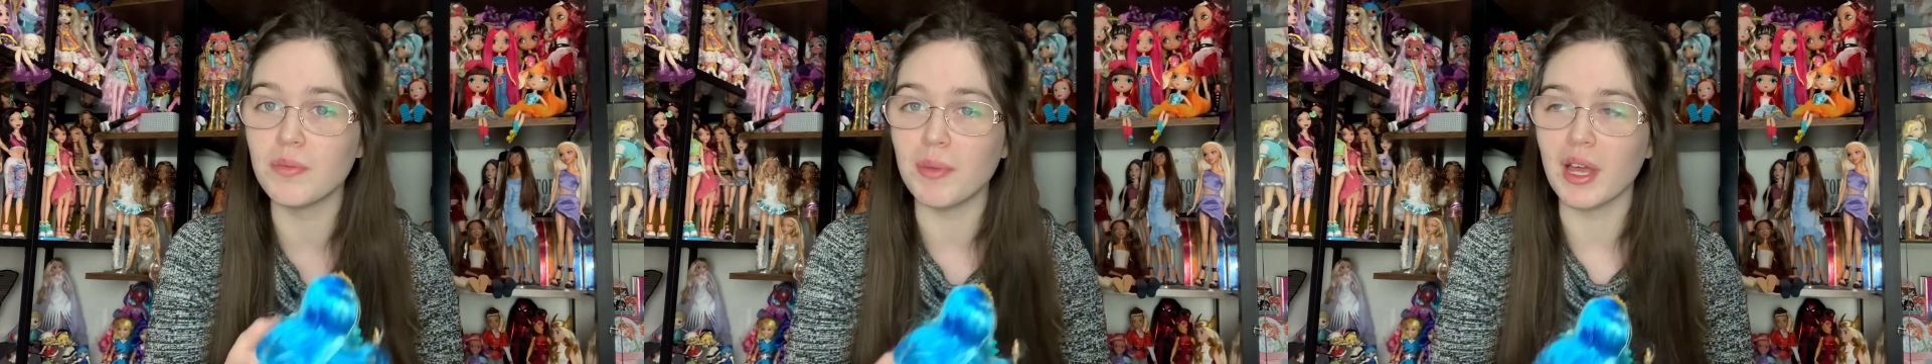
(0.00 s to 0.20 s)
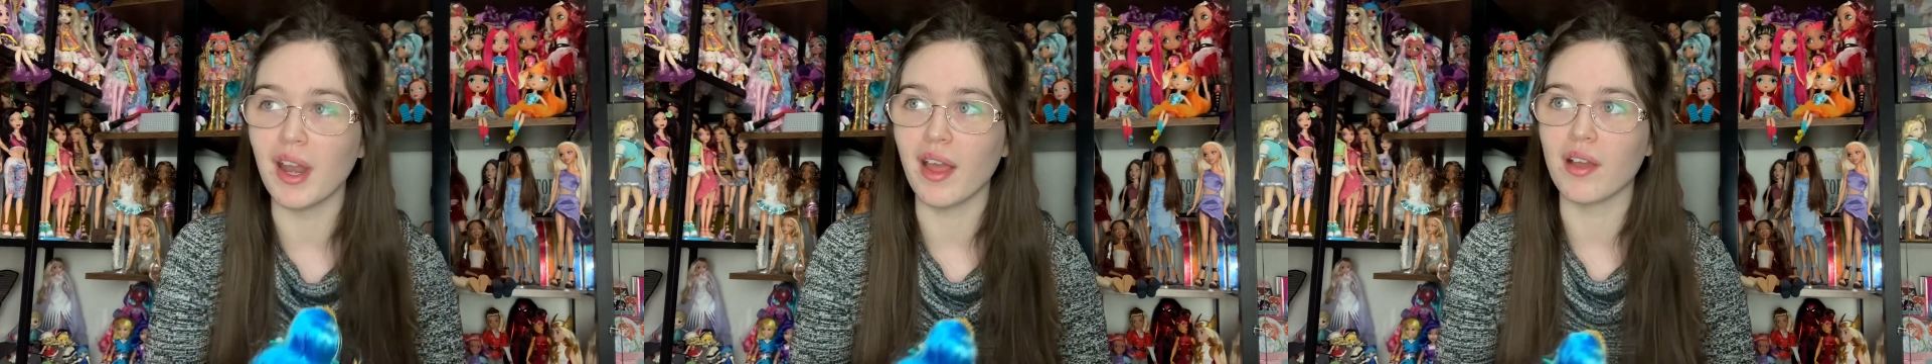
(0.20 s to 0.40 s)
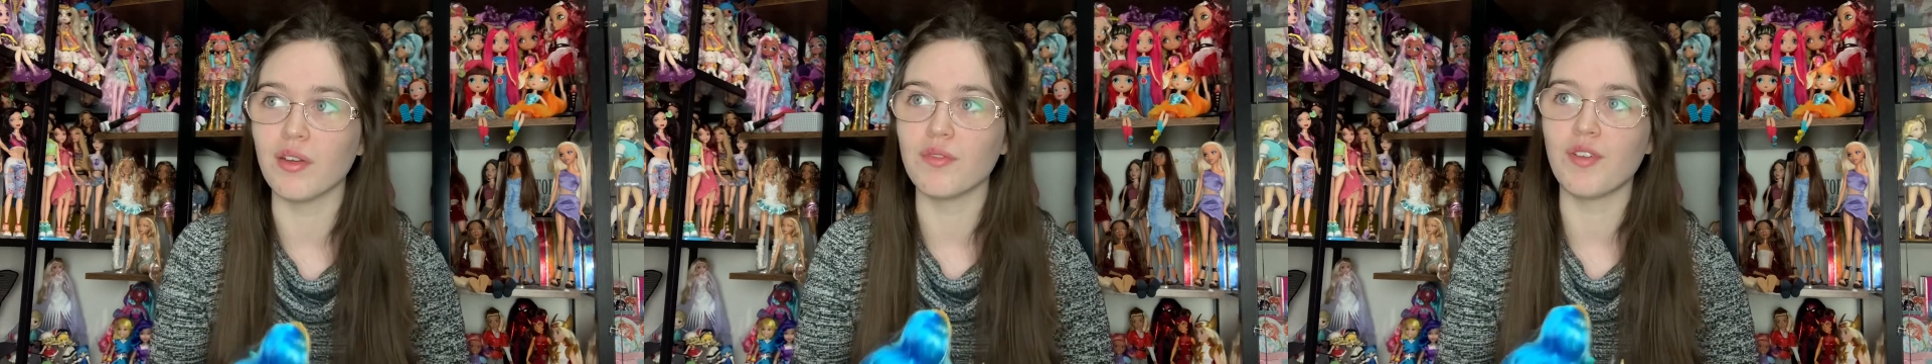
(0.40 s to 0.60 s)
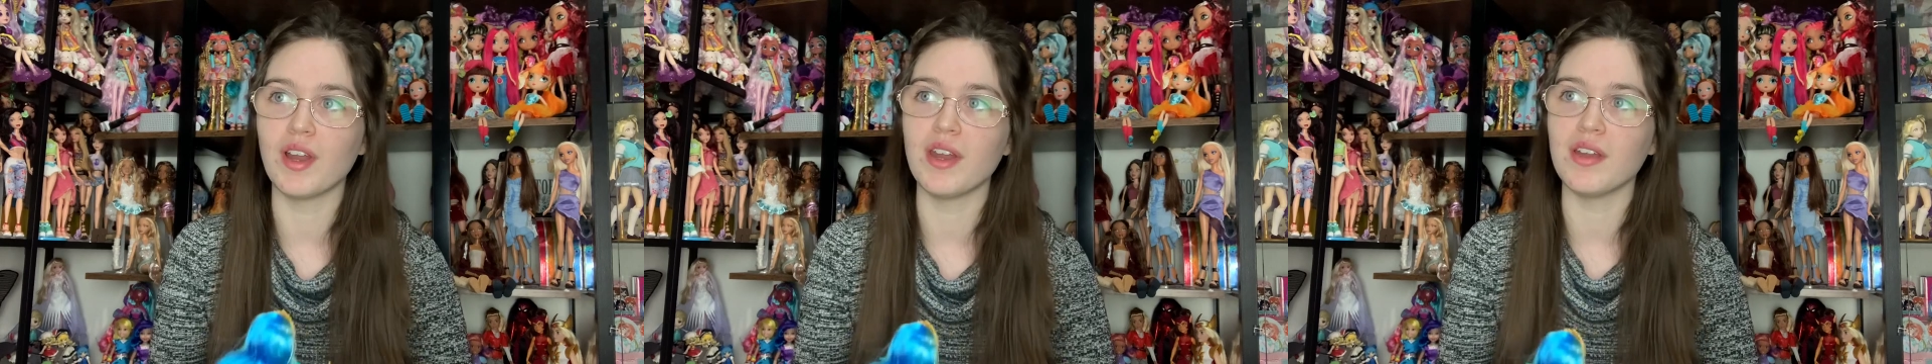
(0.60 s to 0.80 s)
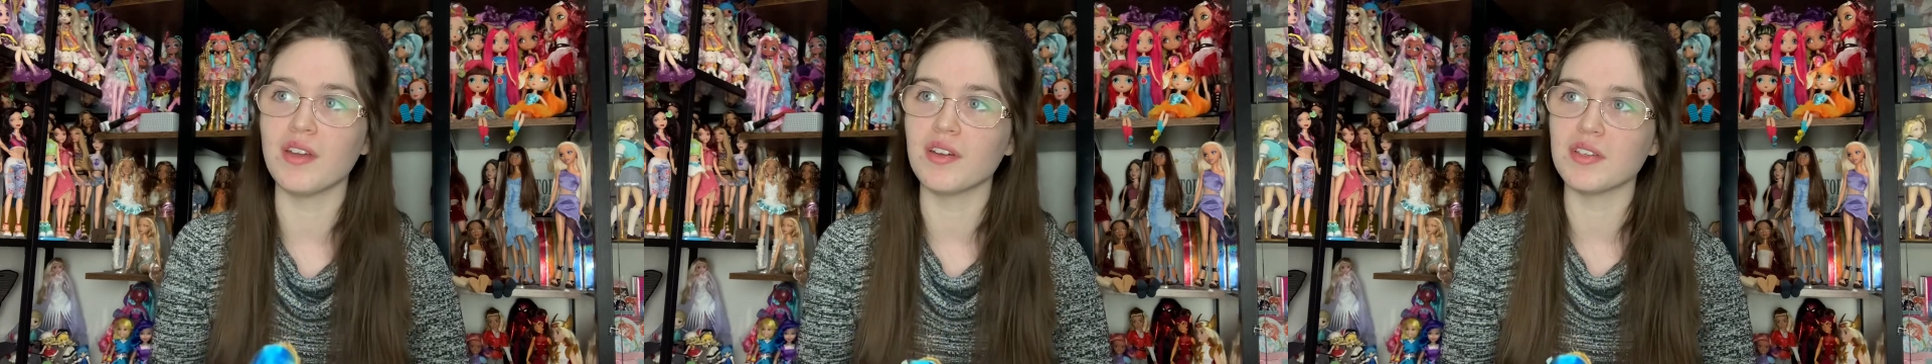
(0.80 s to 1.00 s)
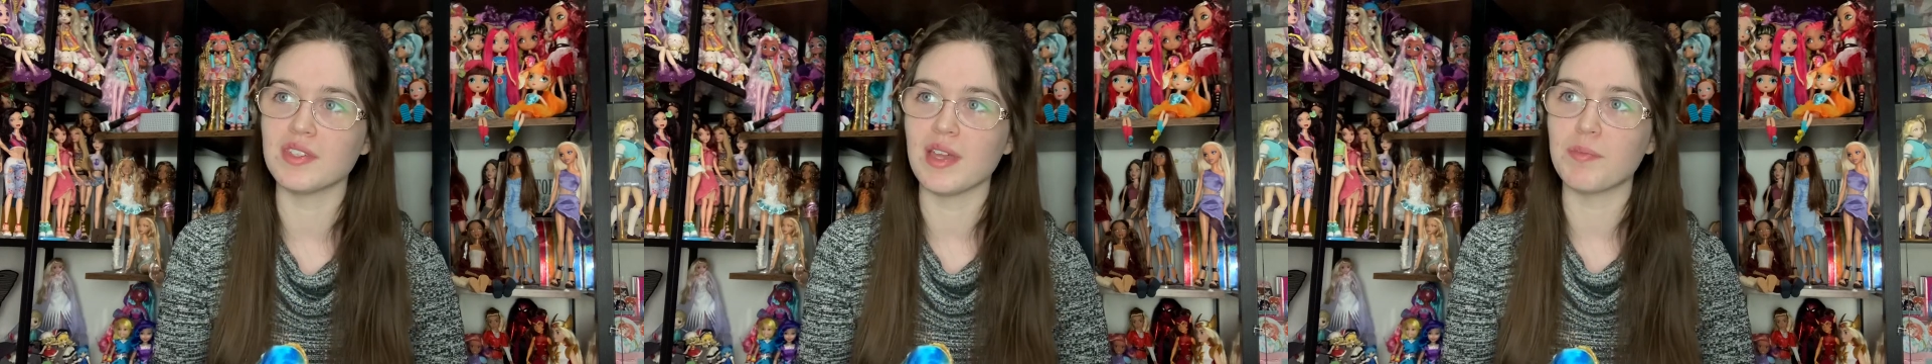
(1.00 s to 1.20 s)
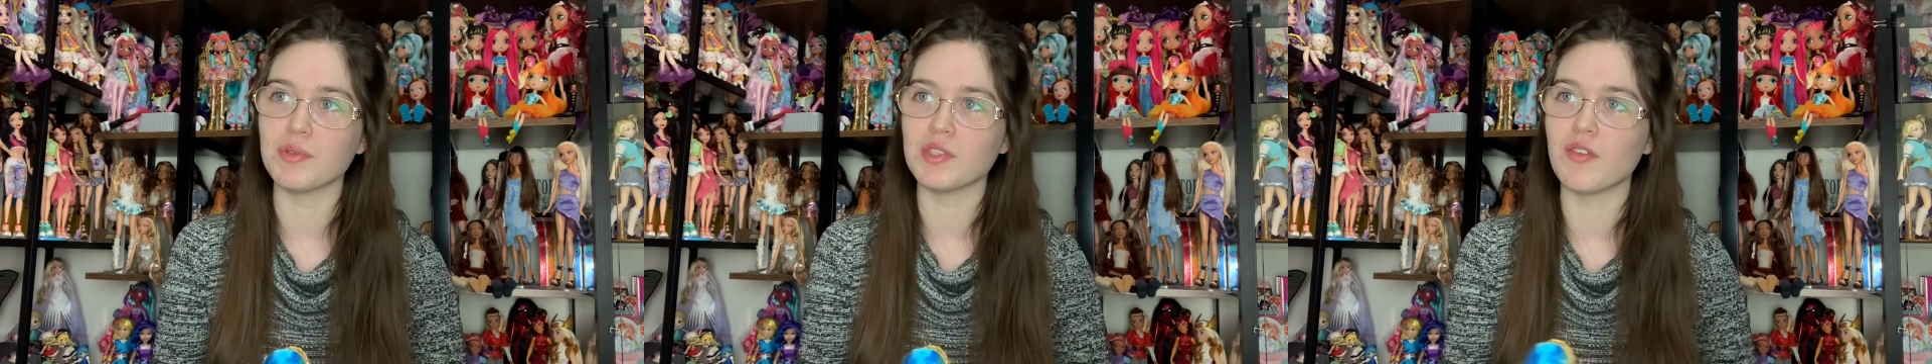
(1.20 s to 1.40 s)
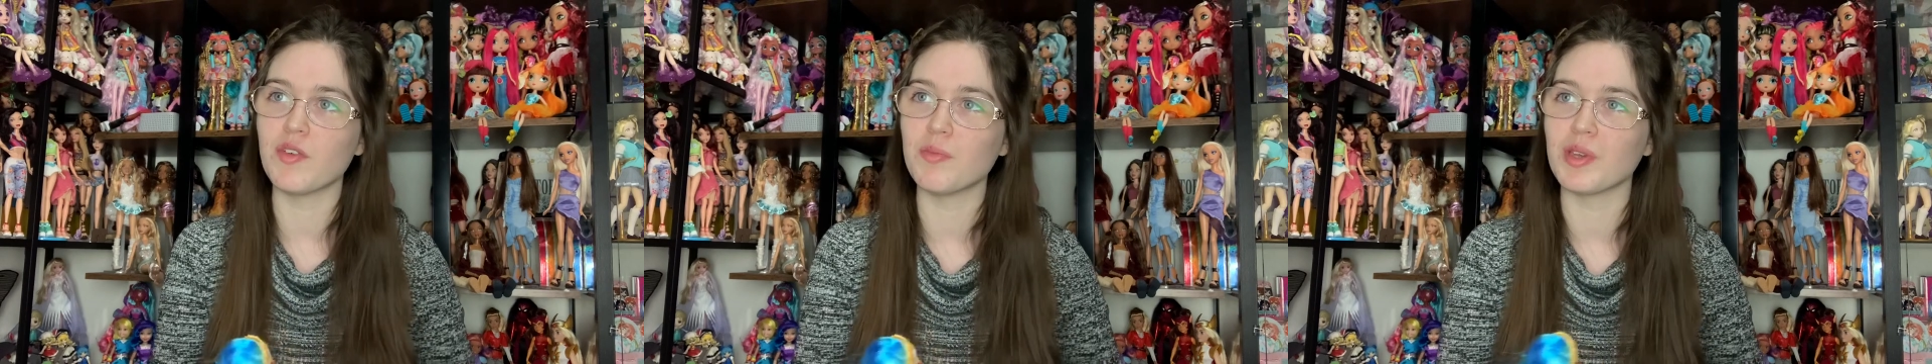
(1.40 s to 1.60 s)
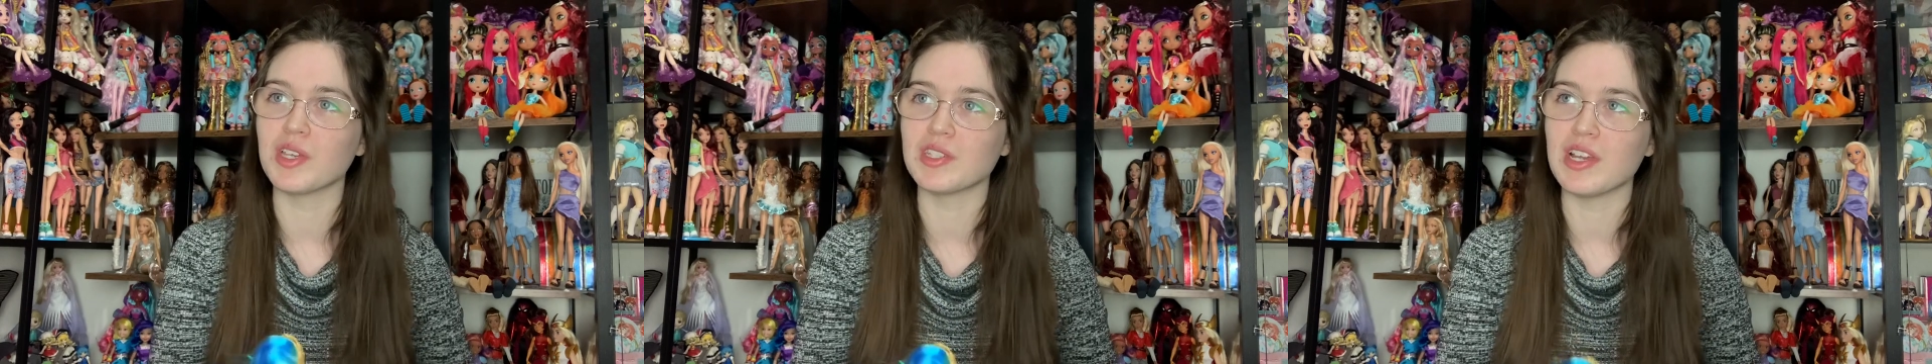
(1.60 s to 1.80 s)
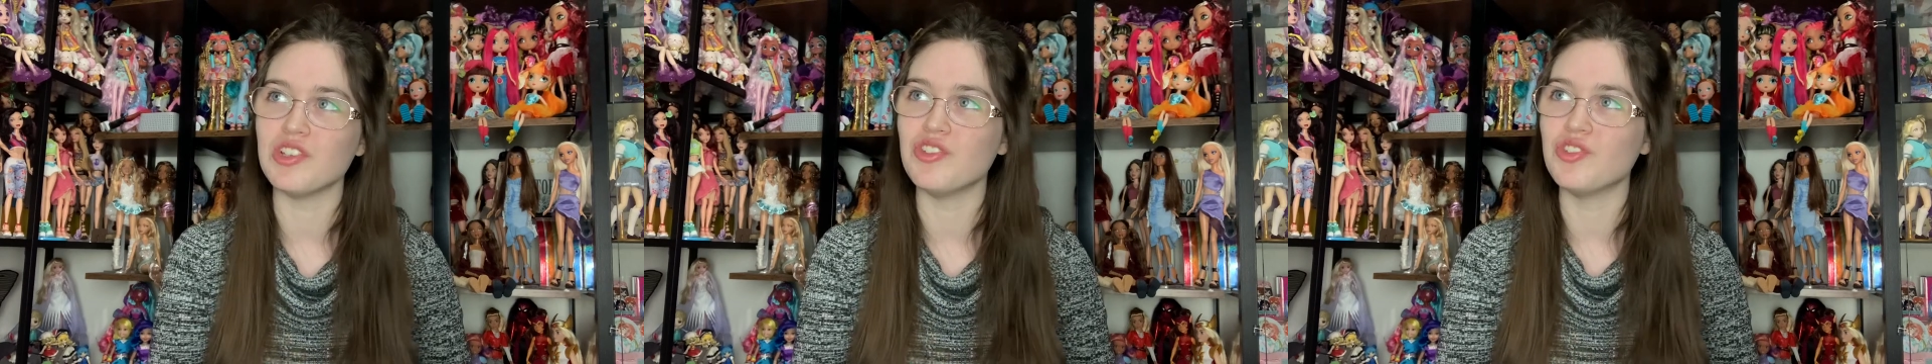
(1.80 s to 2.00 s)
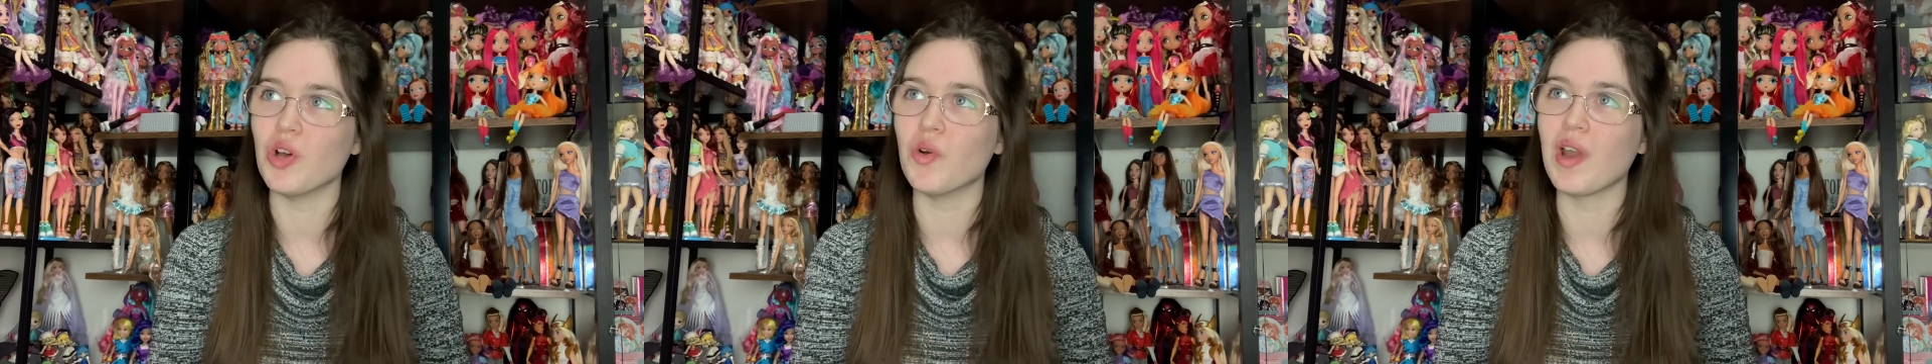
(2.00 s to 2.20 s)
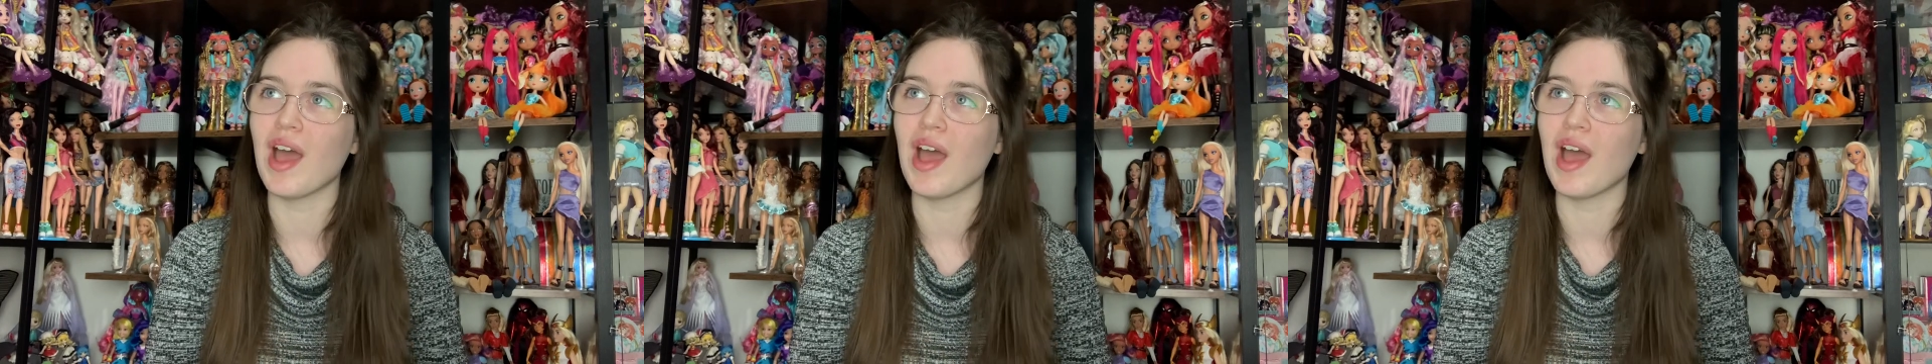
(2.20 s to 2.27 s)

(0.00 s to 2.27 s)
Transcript: but I couldn't find any good examples of it because I don't